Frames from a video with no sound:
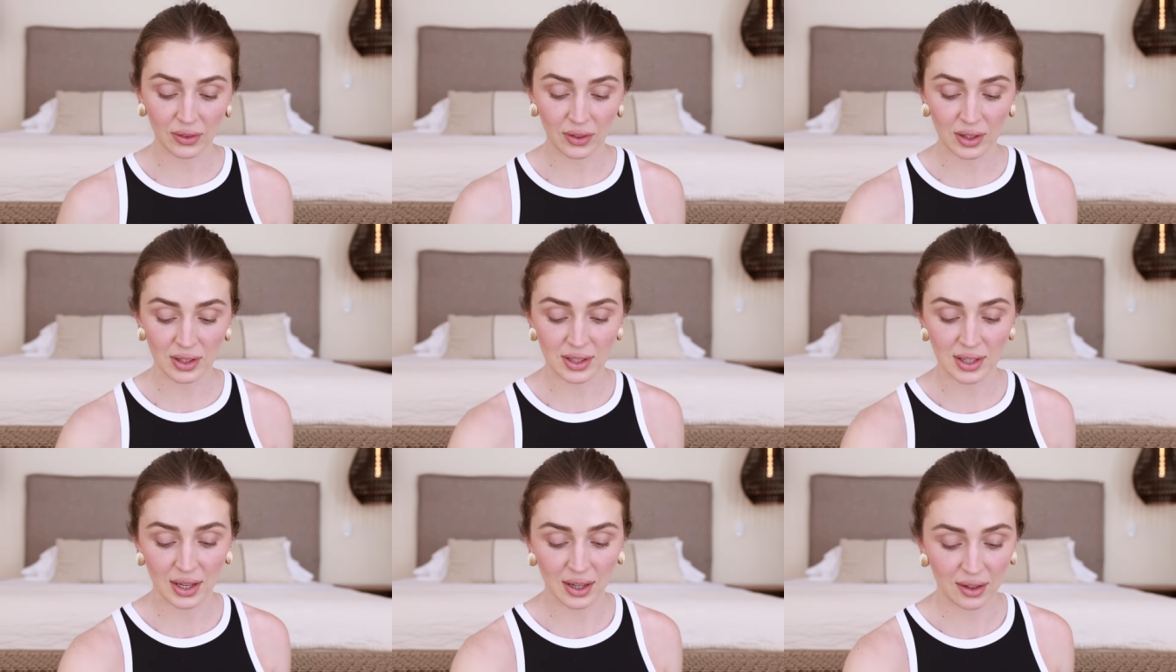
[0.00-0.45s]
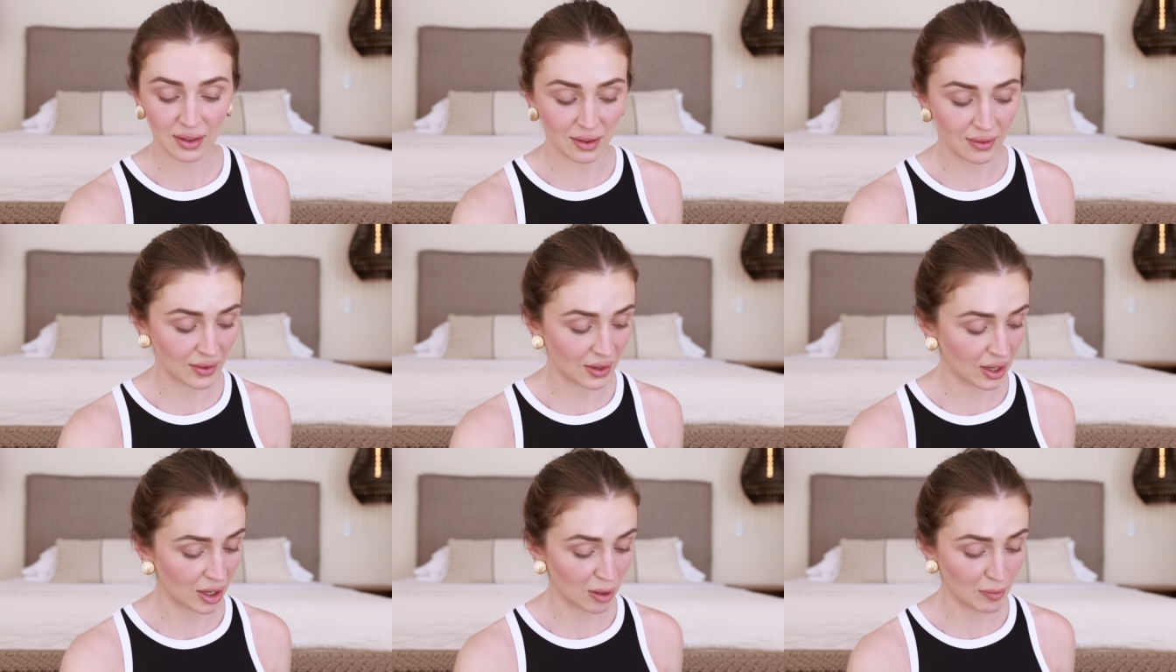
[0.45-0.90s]
for the sake of
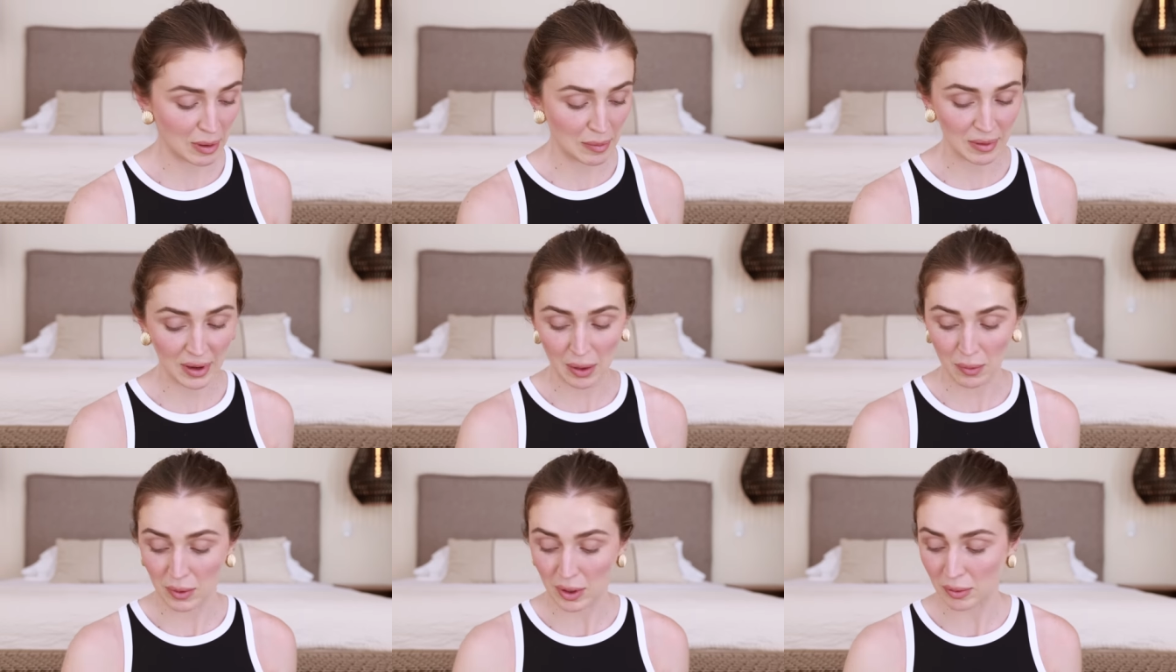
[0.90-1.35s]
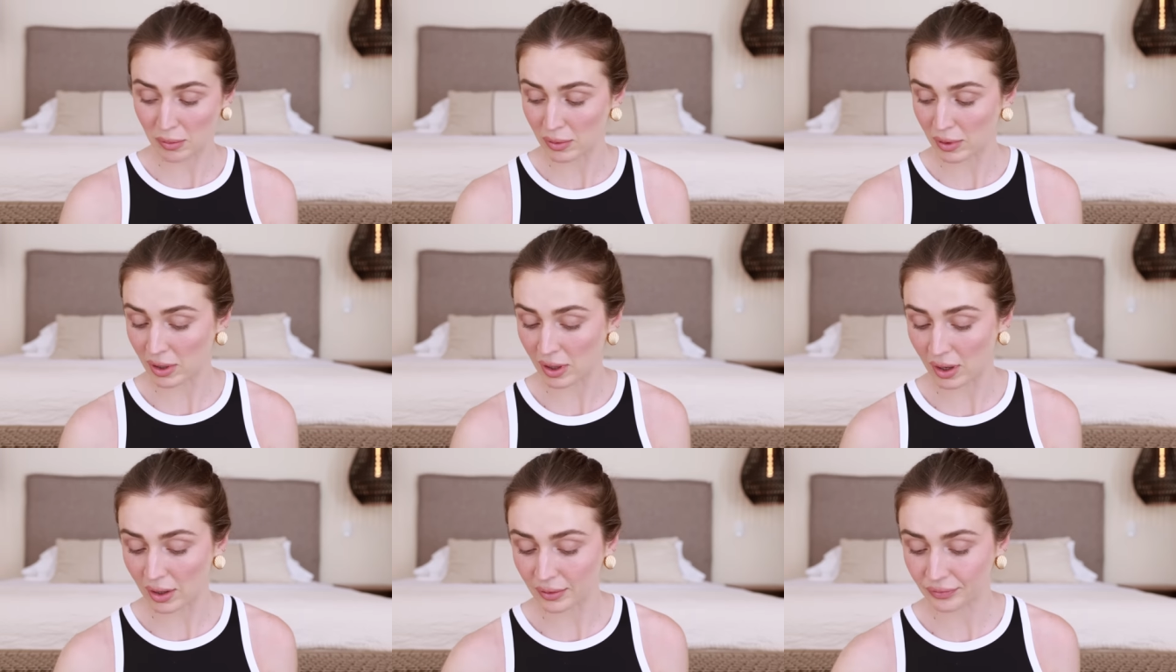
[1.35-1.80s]
the video, maybe I will
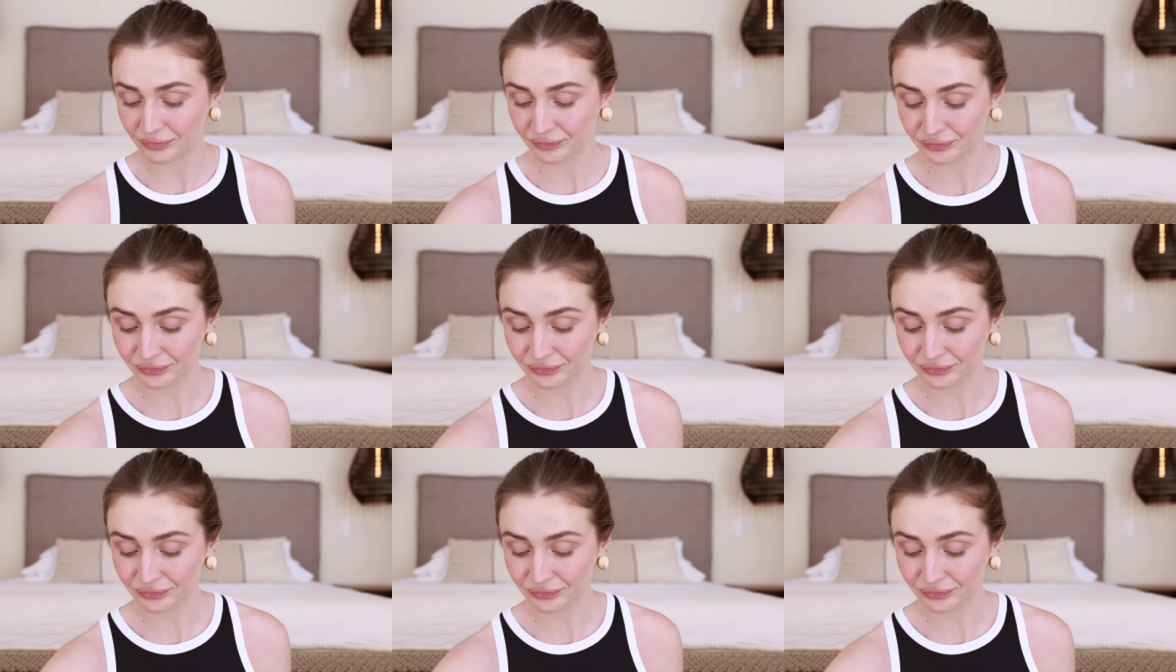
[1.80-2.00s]
put on